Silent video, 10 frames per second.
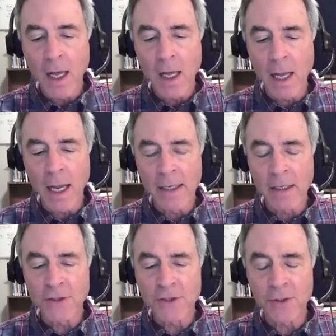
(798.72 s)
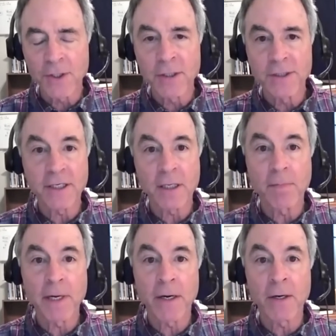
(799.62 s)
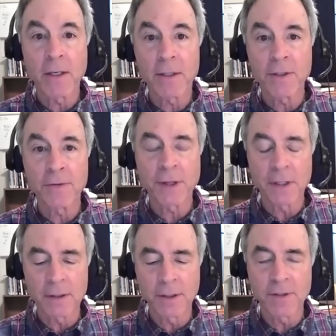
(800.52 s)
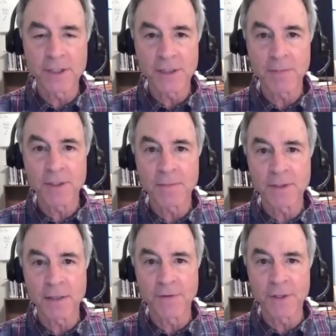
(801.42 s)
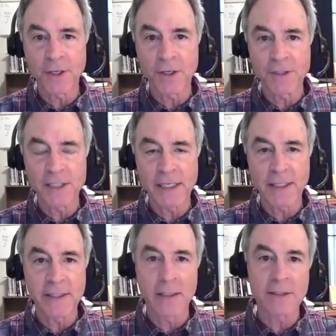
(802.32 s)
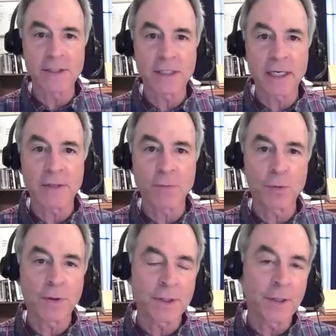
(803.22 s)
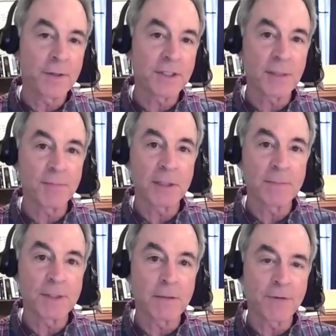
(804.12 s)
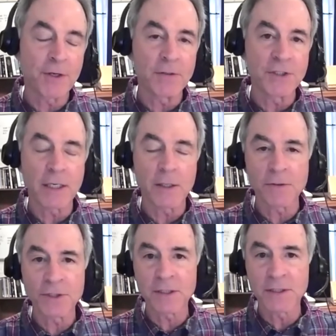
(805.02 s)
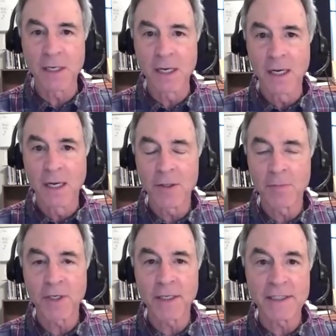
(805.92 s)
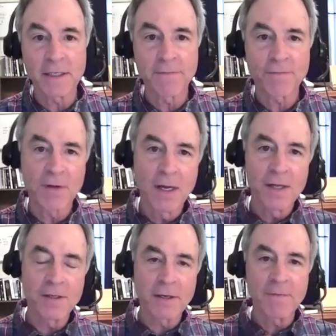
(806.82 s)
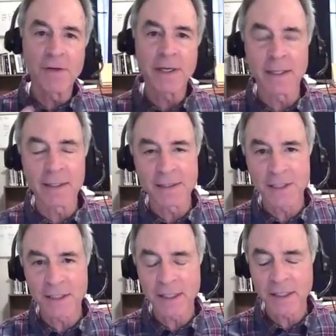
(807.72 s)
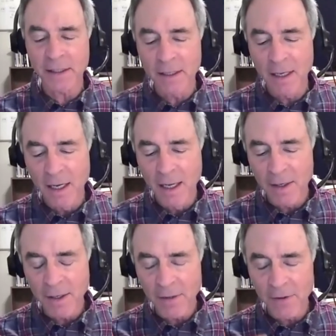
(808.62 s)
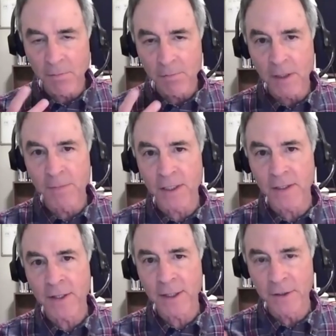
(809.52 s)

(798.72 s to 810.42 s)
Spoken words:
and also to compare the symptoms of an acute psychedelic state with the symptoms of acute psychosis, because if giving LSD mimicked